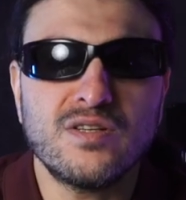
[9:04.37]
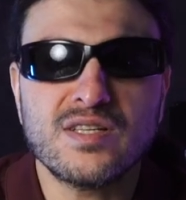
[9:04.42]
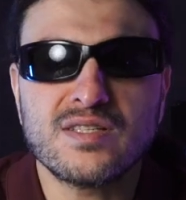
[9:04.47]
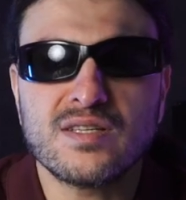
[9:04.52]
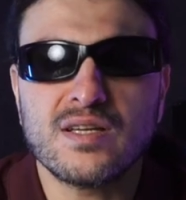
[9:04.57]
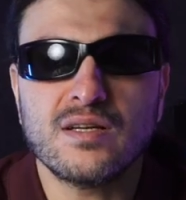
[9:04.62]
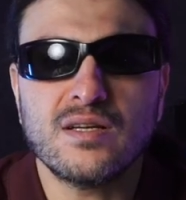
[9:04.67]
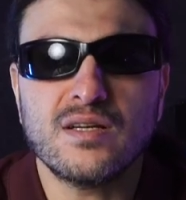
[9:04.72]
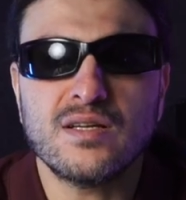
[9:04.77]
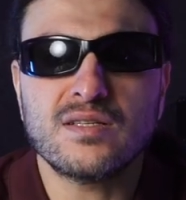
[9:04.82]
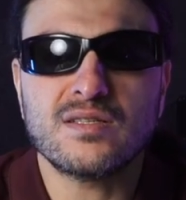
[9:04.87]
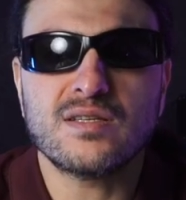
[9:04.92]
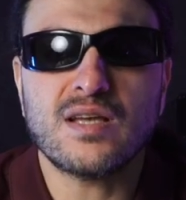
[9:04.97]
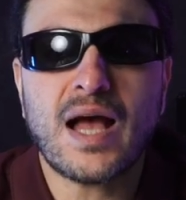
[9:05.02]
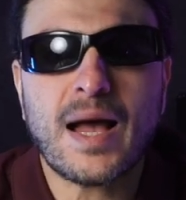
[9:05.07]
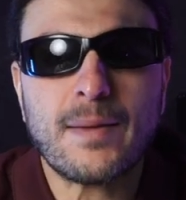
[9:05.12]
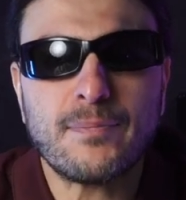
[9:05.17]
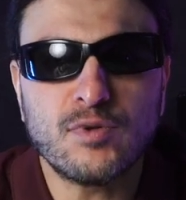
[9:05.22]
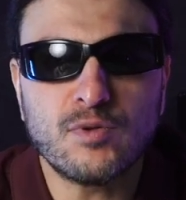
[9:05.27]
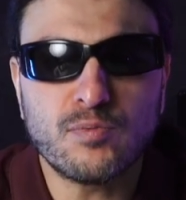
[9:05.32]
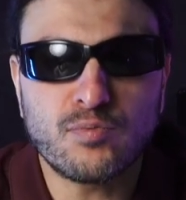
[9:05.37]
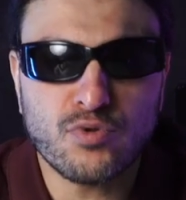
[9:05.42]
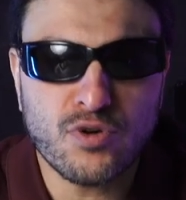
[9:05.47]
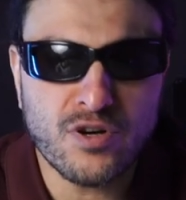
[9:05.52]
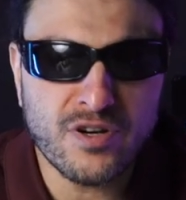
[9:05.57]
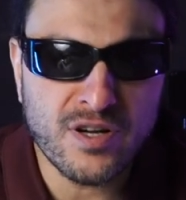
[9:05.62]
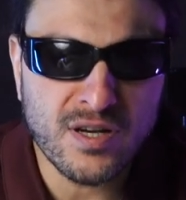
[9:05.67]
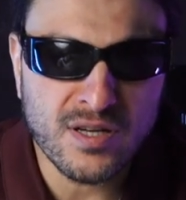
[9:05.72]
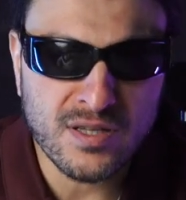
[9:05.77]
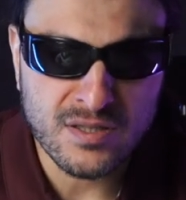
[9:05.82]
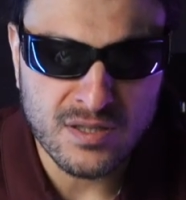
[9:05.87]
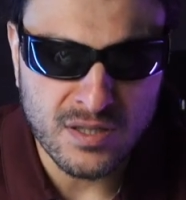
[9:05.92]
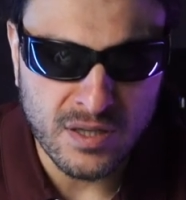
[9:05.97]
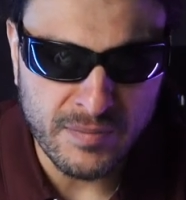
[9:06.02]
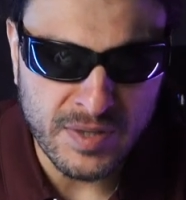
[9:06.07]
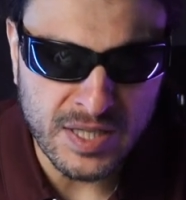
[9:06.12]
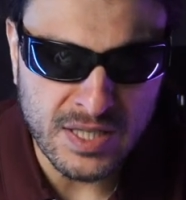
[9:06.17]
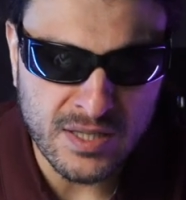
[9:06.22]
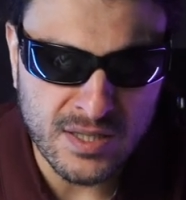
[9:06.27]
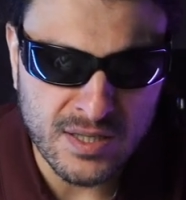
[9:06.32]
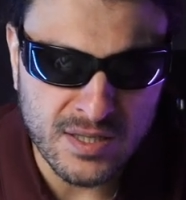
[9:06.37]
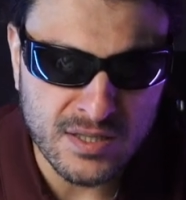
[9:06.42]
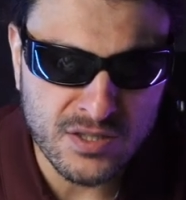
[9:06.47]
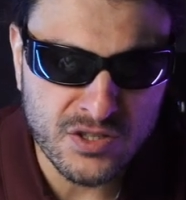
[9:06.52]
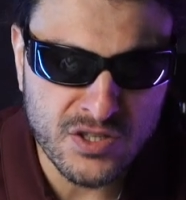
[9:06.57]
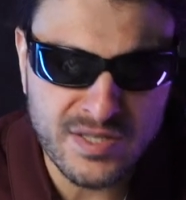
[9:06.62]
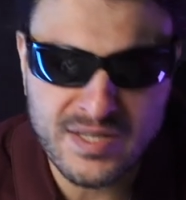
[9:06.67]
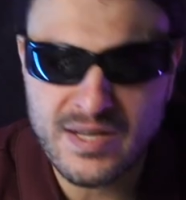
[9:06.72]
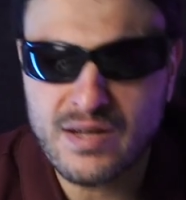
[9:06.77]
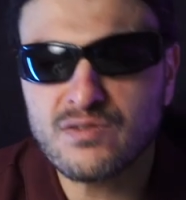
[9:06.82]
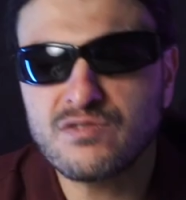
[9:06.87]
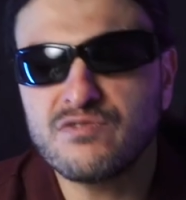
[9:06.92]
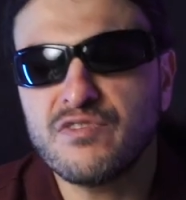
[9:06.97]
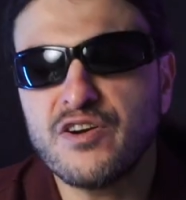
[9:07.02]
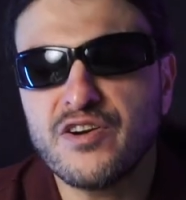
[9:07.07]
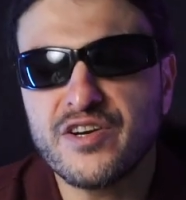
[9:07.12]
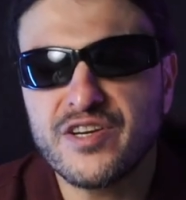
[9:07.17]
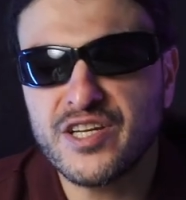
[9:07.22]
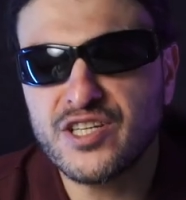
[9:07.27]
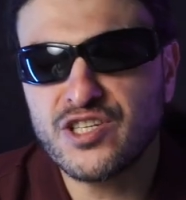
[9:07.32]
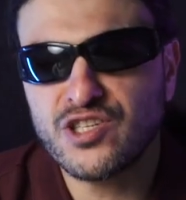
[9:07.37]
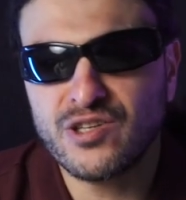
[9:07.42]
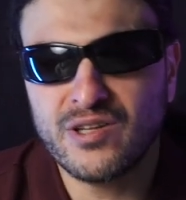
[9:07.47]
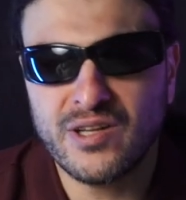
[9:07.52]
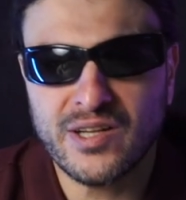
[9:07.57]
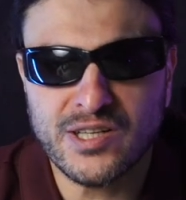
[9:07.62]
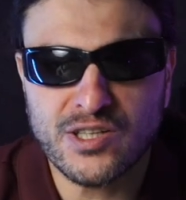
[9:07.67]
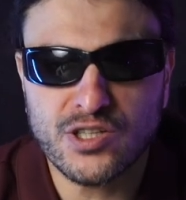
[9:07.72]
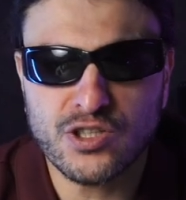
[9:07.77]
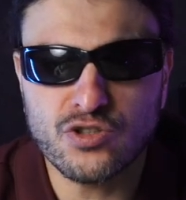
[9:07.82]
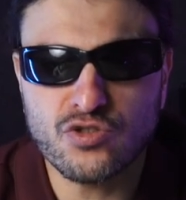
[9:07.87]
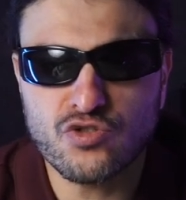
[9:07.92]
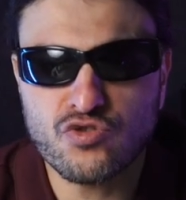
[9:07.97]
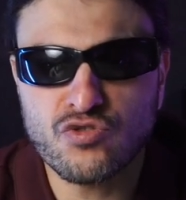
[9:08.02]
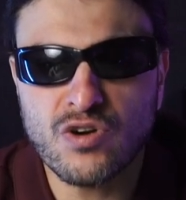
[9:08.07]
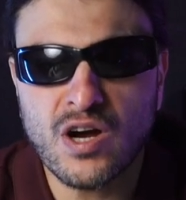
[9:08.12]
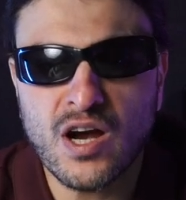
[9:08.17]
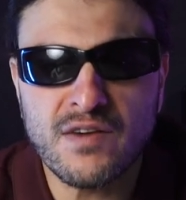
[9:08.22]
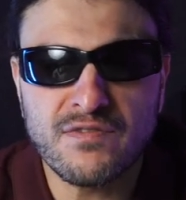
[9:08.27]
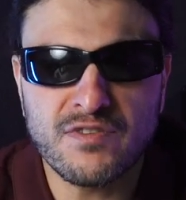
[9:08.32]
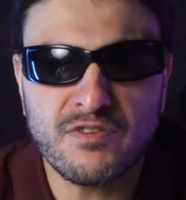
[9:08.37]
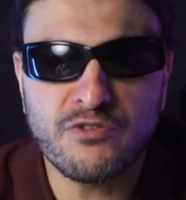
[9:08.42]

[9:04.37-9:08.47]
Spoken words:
It's an Apple product. I mean, it just sounds very digital and contrived.